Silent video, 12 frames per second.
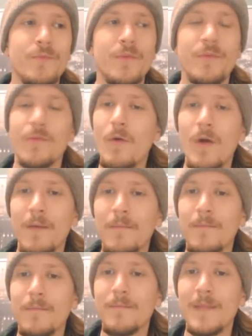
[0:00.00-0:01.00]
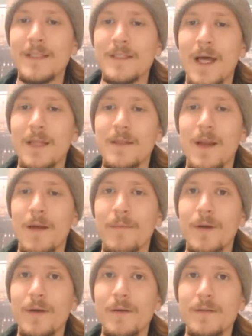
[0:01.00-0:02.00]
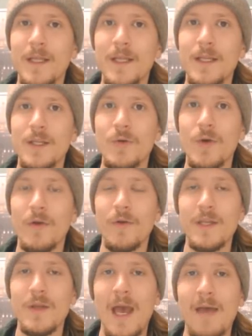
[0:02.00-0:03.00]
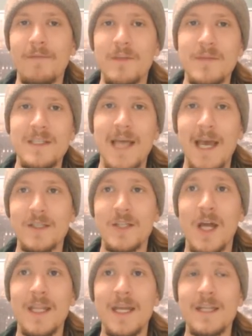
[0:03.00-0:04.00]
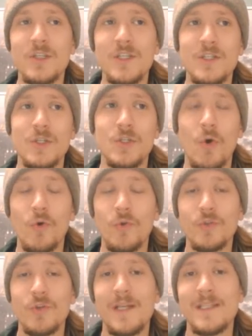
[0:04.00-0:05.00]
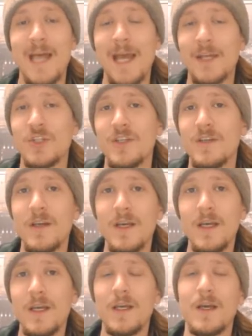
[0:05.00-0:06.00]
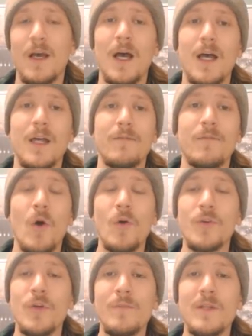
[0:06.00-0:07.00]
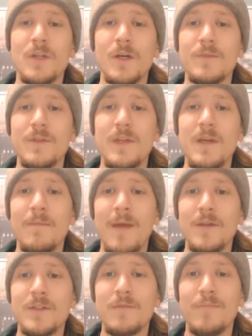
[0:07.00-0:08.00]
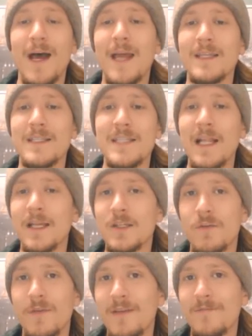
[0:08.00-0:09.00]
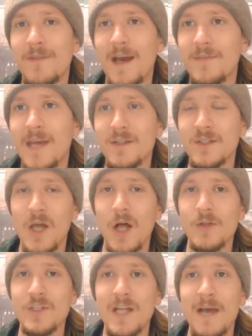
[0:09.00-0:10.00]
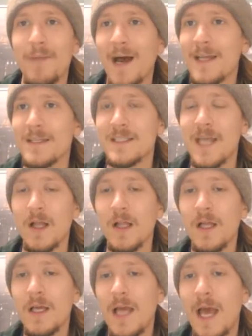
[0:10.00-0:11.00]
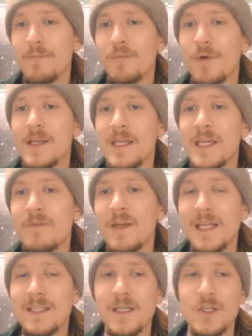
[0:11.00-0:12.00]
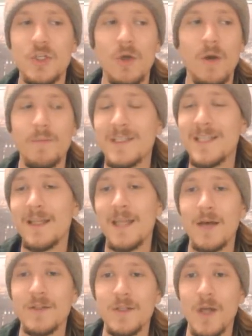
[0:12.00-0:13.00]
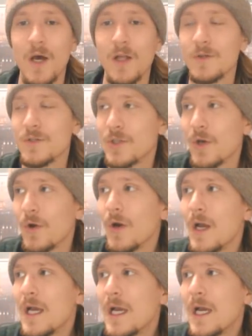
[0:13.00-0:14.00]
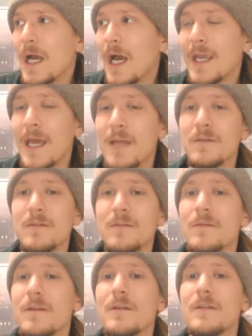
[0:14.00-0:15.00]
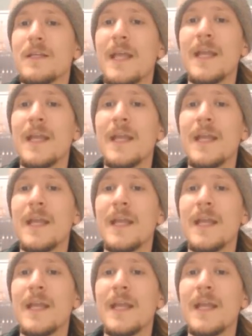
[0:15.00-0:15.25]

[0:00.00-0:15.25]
throw up. That's not the number that you are going to have to be taxed on. That is just the total transaction volume in terms of the amount of buying and selling. So if I have $5,000 and I buy and sell at break even, that's going to show up as $10,000. So again, get an